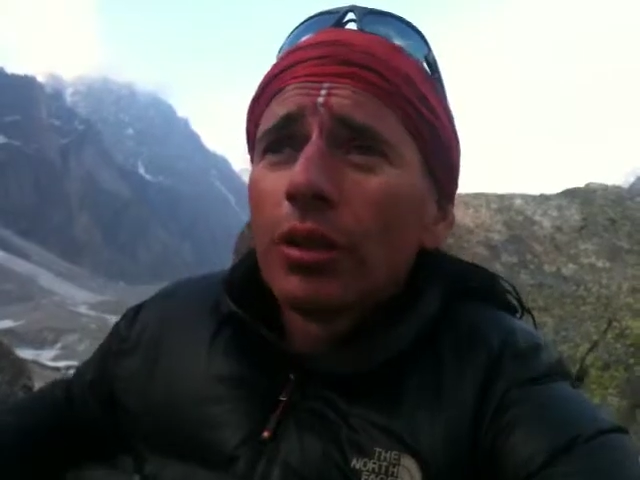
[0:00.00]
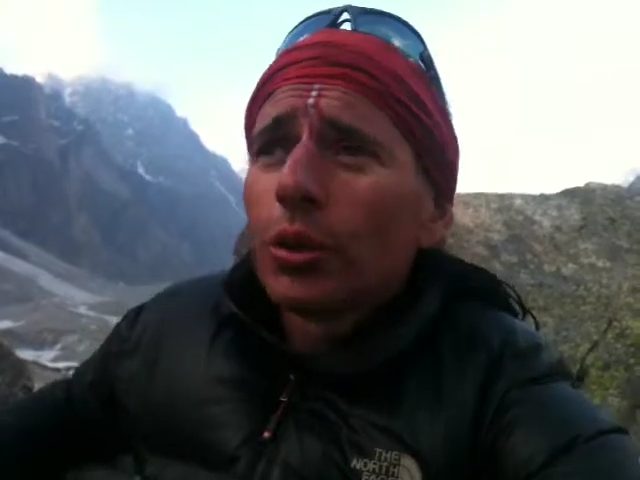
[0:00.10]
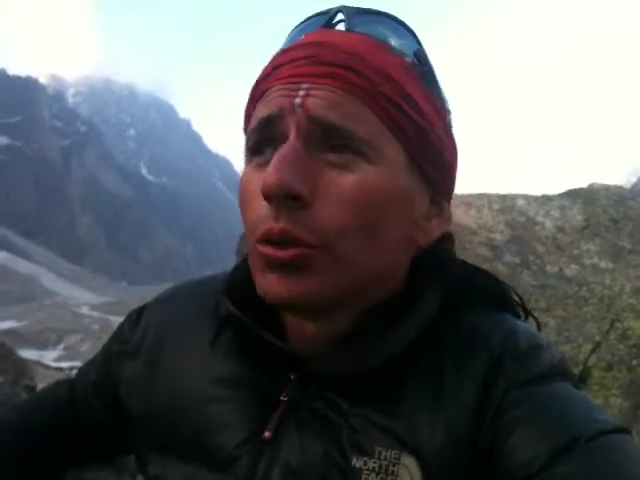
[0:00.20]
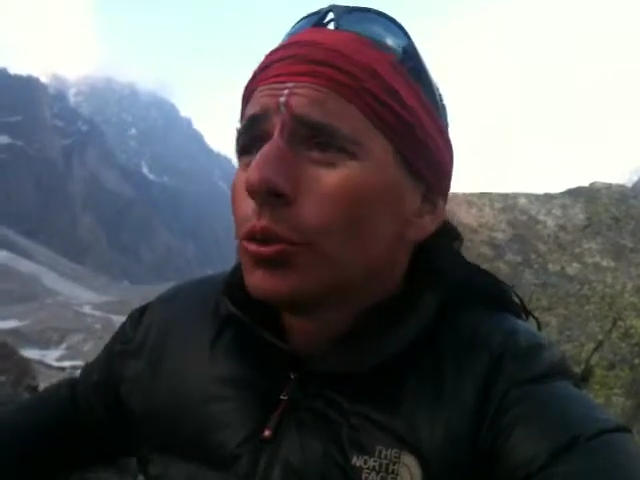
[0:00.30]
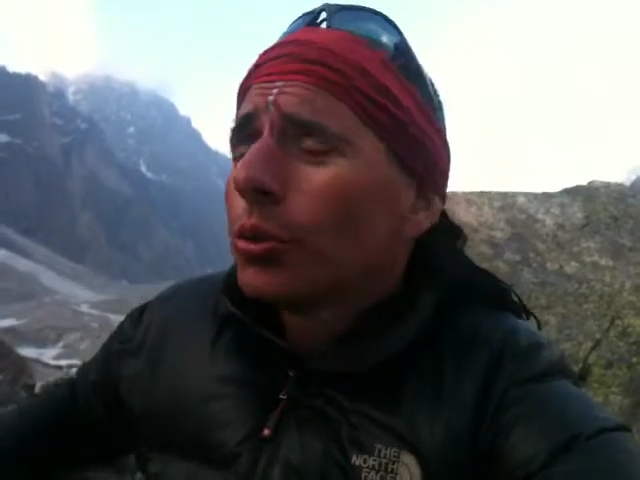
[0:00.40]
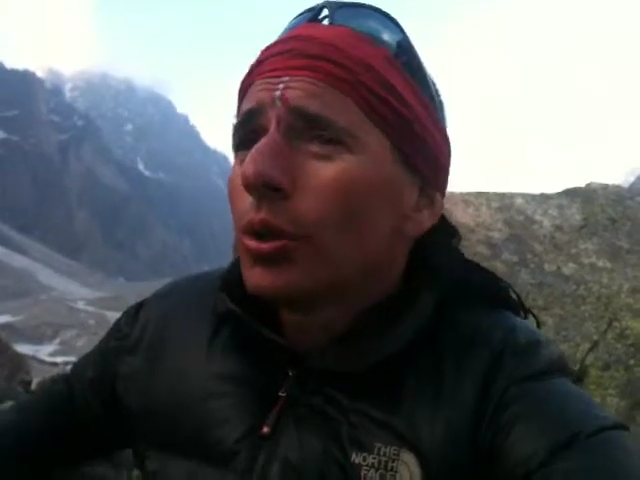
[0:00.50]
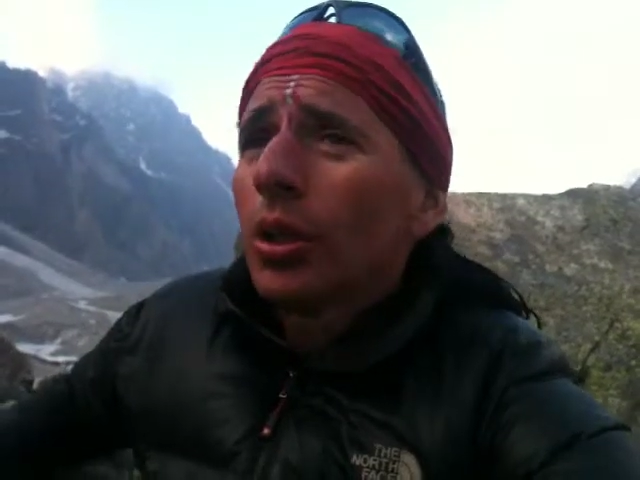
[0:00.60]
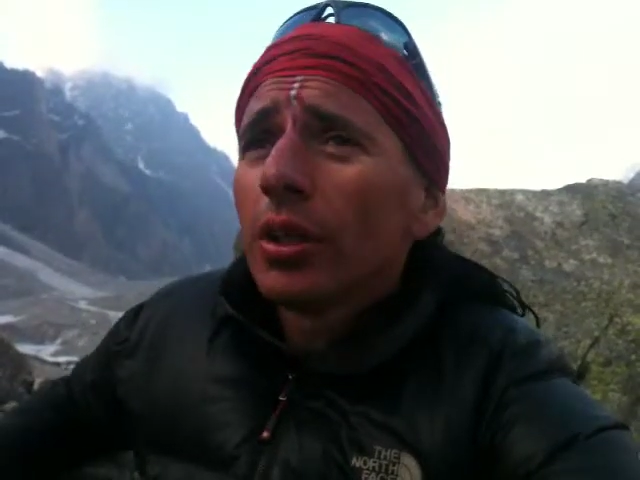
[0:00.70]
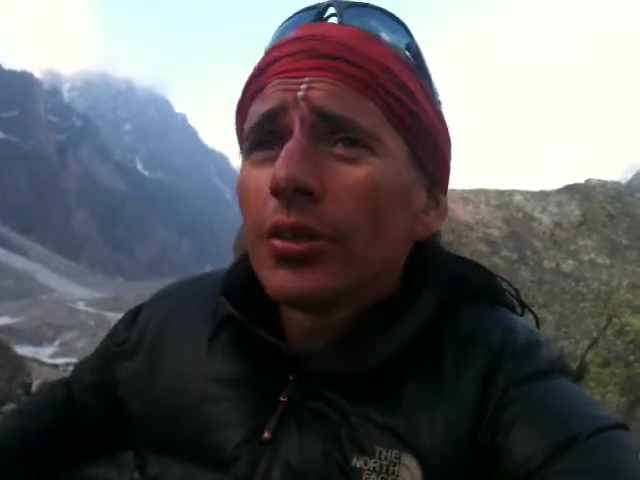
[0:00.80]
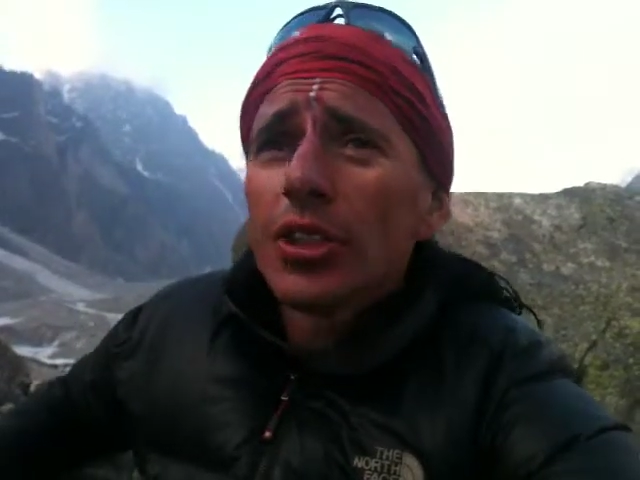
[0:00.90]
a, guru,
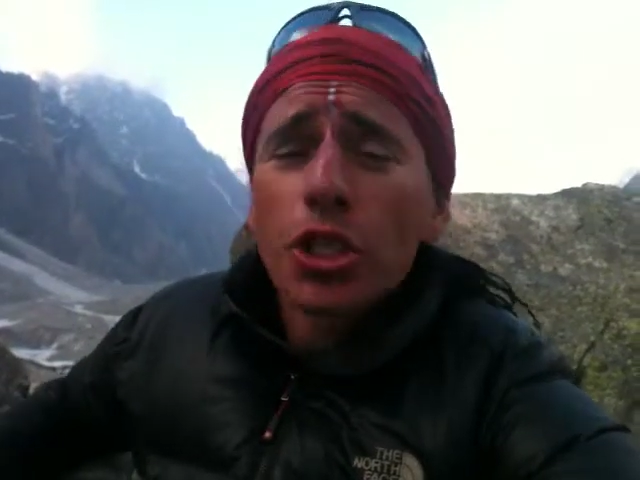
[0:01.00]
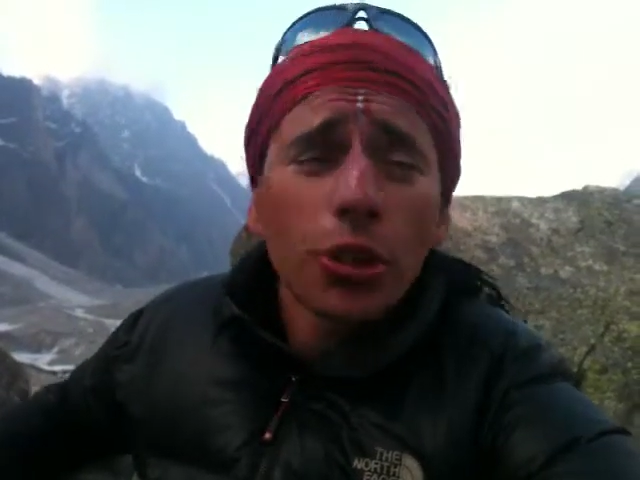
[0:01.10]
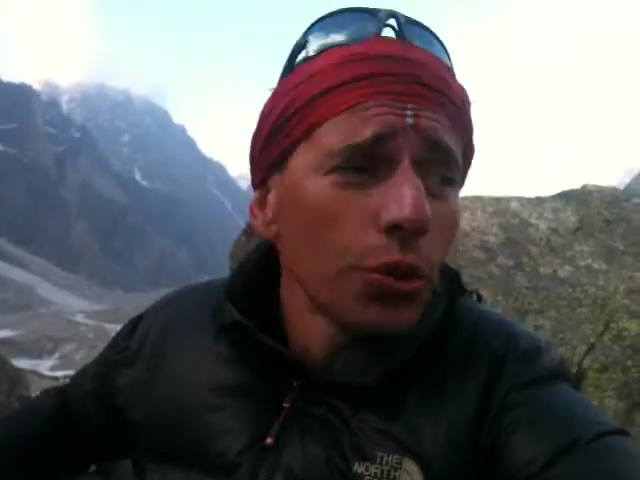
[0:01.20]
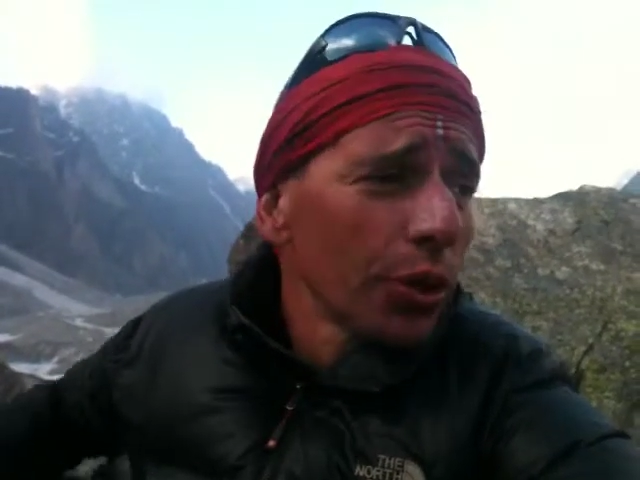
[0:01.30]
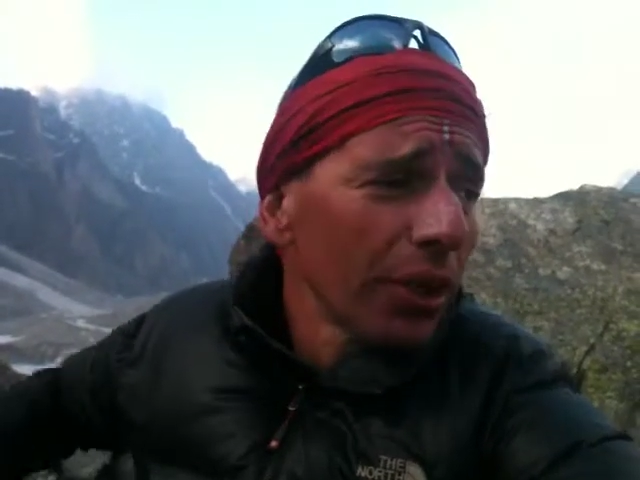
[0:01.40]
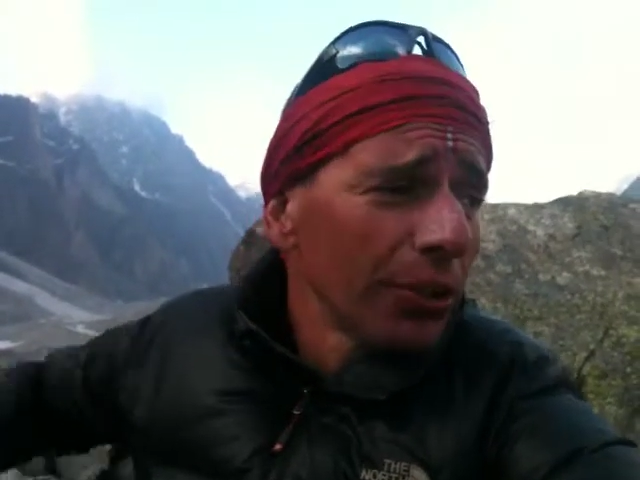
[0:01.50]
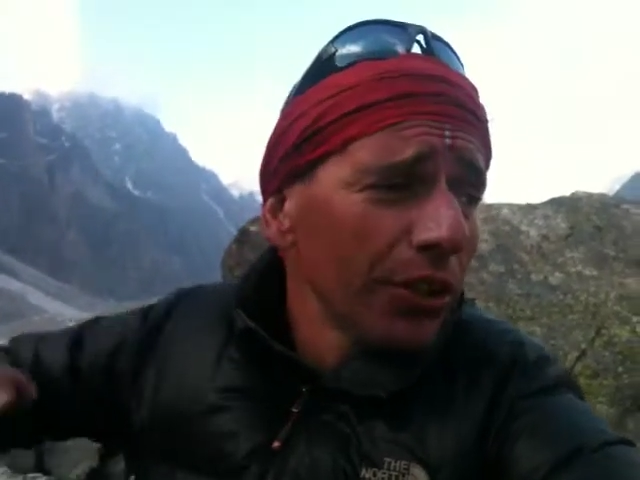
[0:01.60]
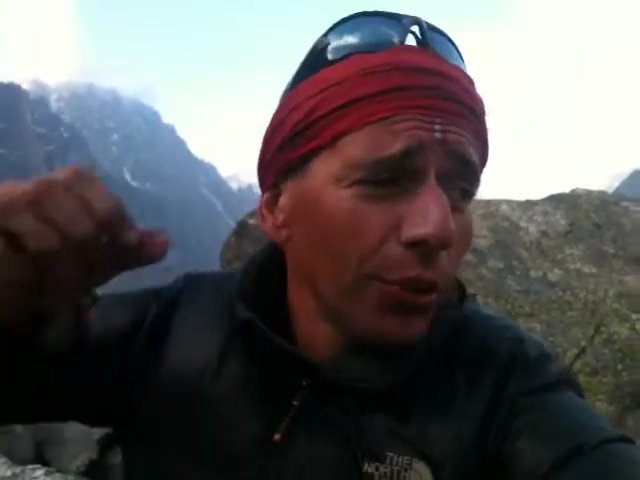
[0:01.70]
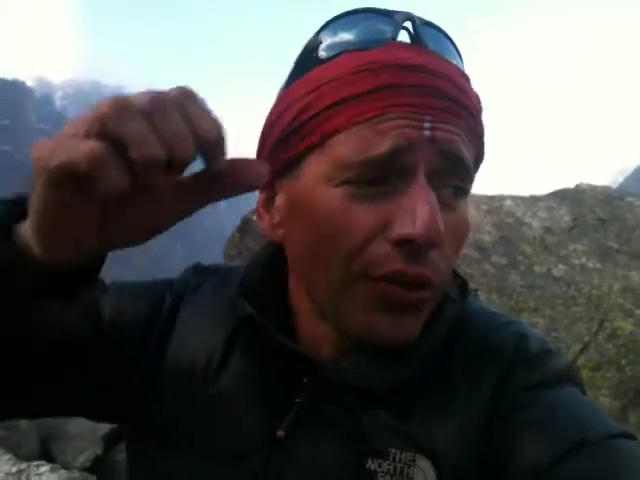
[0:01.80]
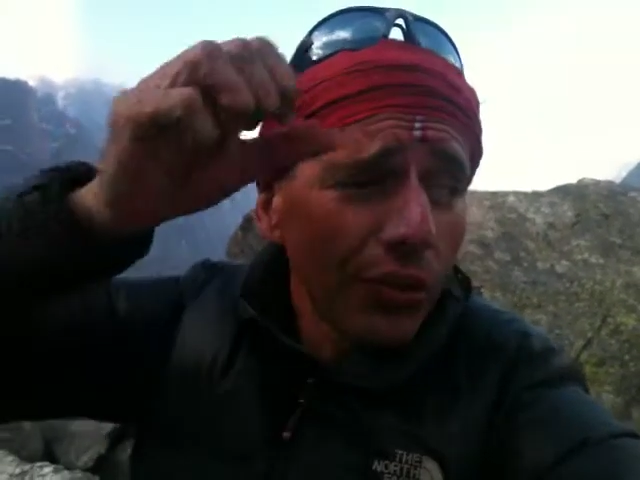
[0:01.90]
a teacher who came
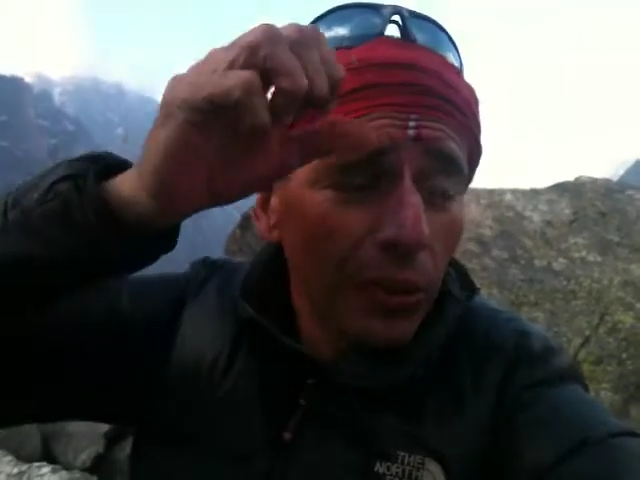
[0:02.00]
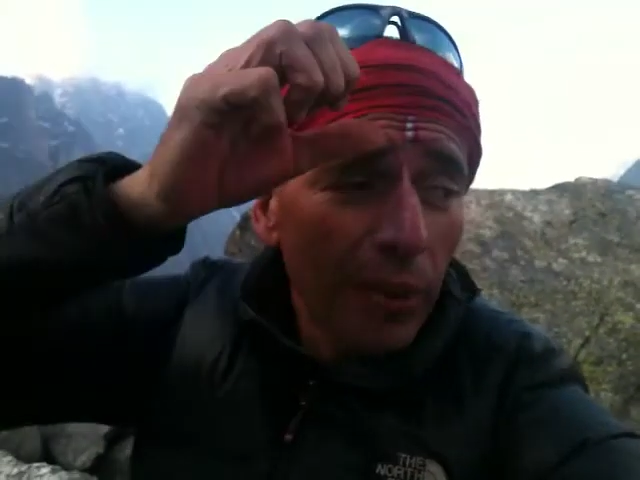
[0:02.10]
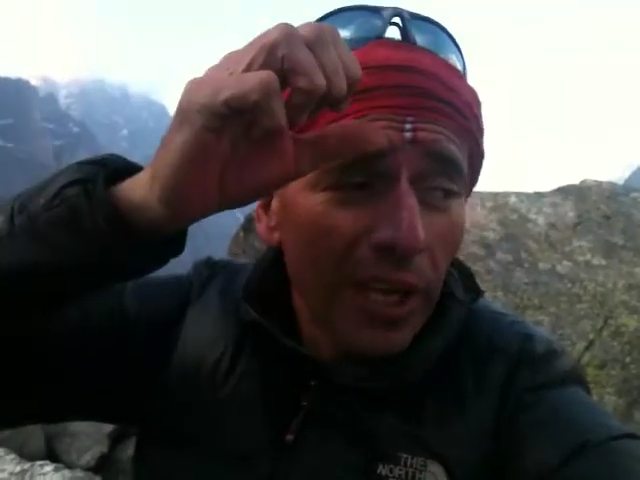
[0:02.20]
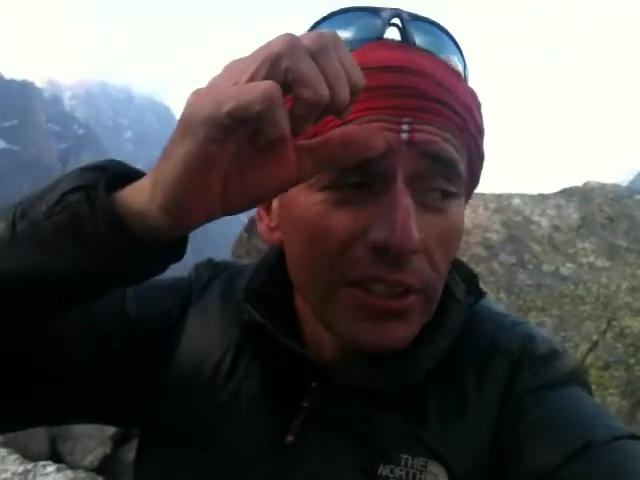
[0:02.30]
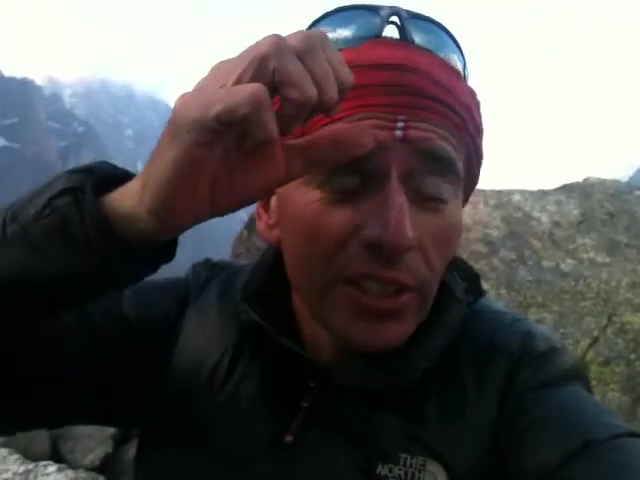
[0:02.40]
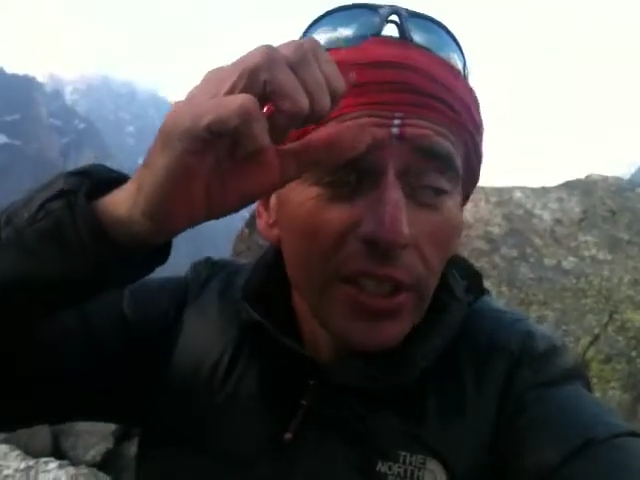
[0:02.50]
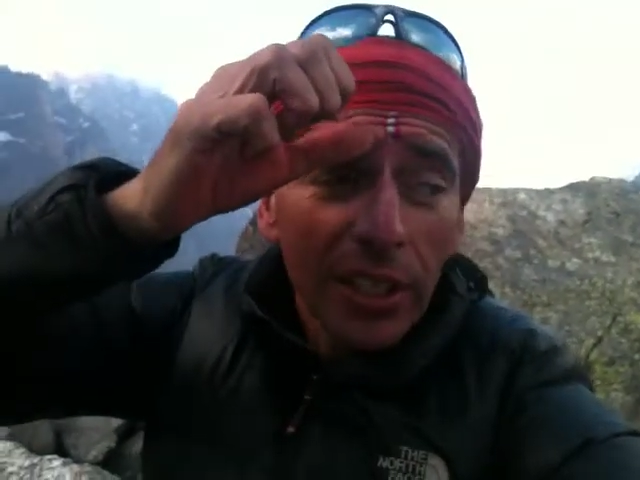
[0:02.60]
here with about